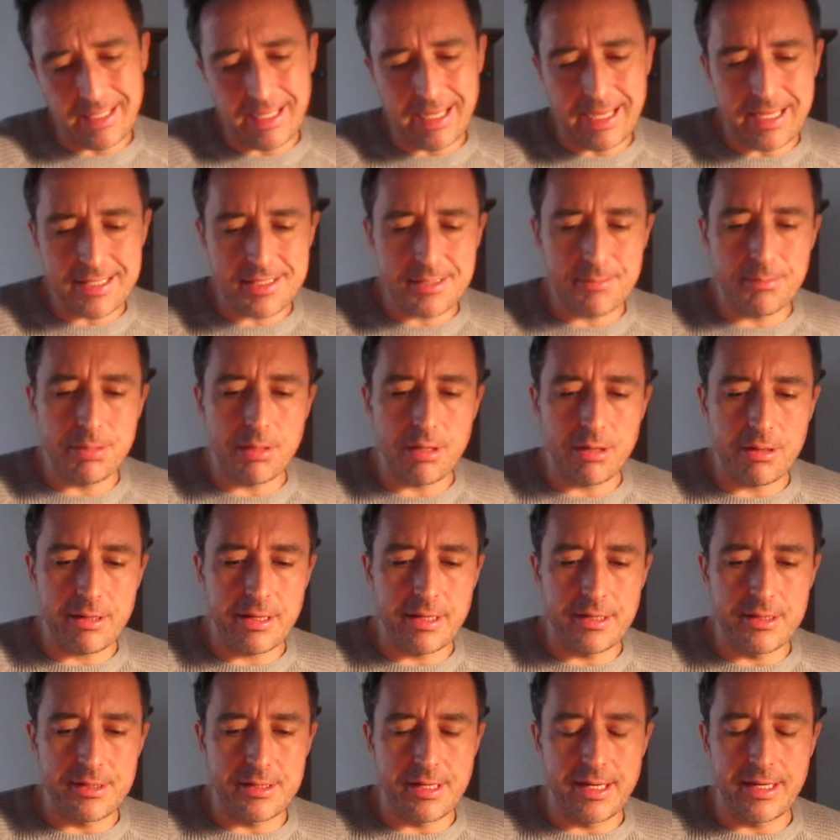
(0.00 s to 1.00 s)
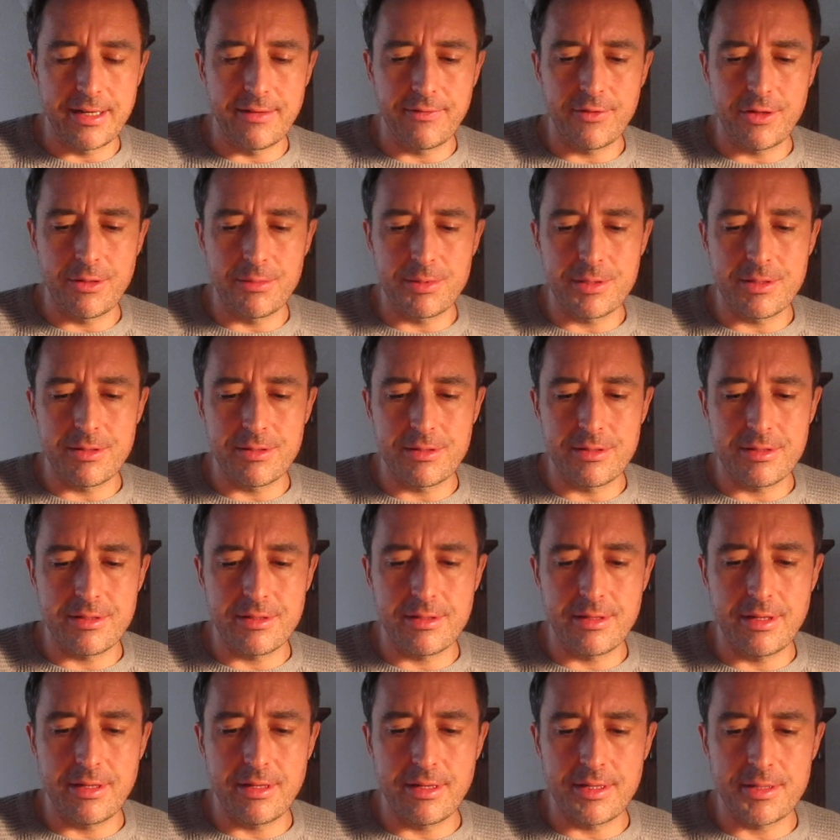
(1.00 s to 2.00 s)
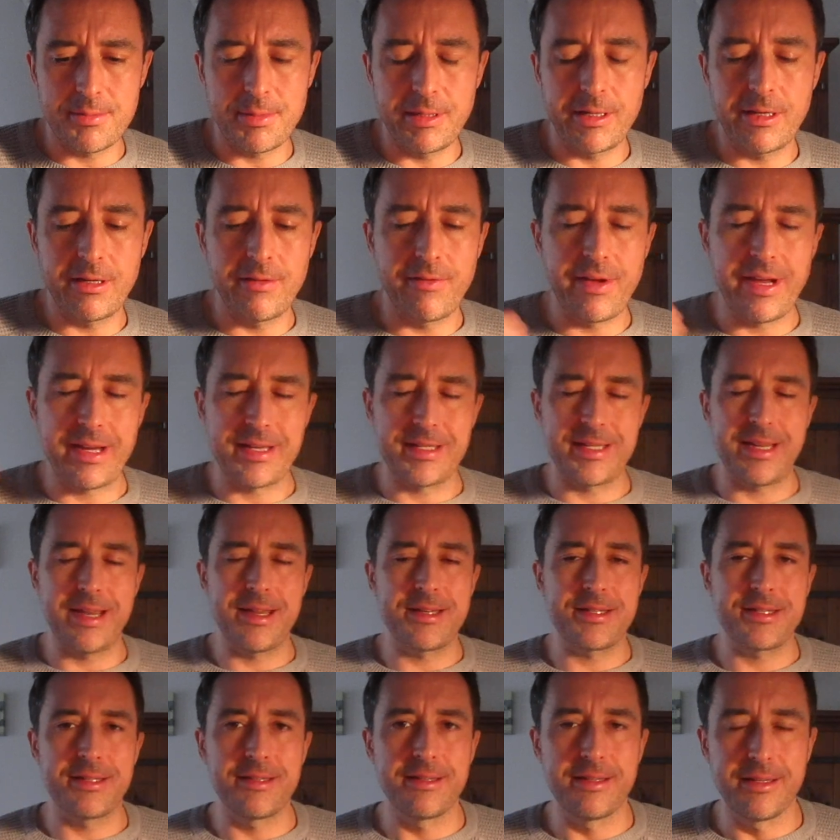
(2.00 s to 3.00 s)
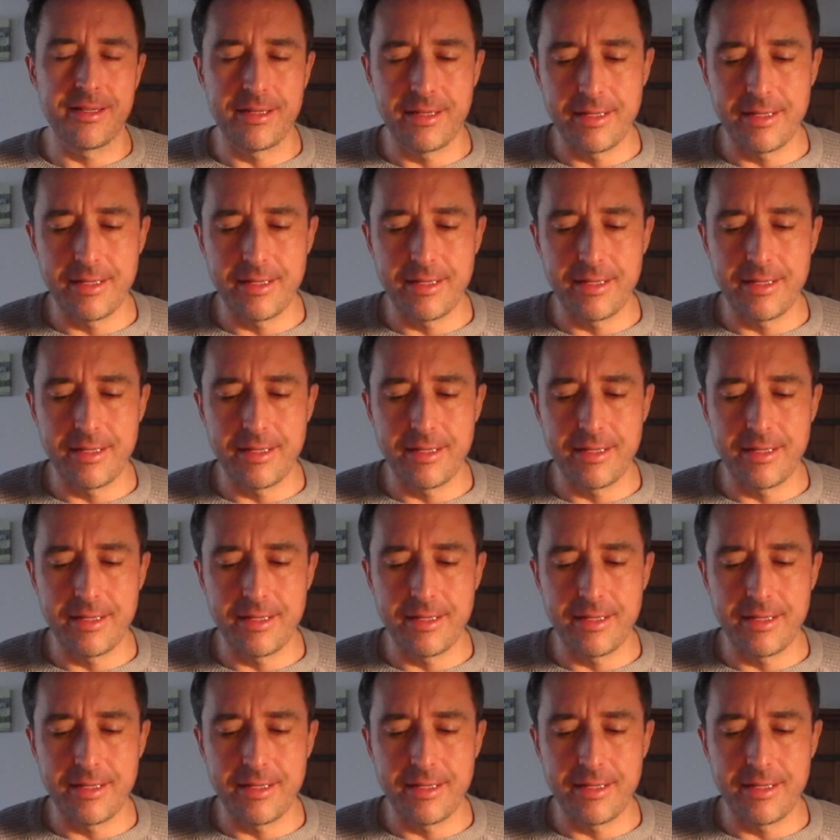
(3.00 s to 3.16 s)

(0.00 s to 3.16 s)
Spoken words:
As a blockage, Nine of Cups does speak of excess.